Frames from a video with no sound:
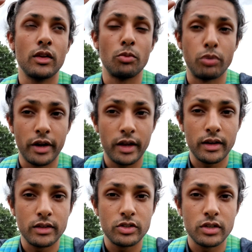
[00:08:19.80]

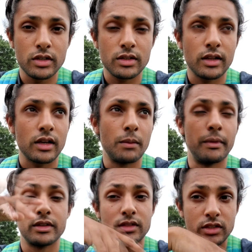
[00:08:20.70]
brand is just like a
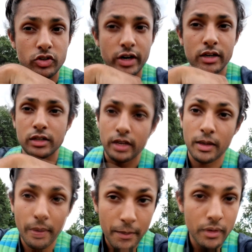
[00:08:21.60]
business strategy. And it
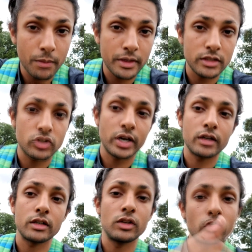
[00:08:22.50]
might be a business strategy, don't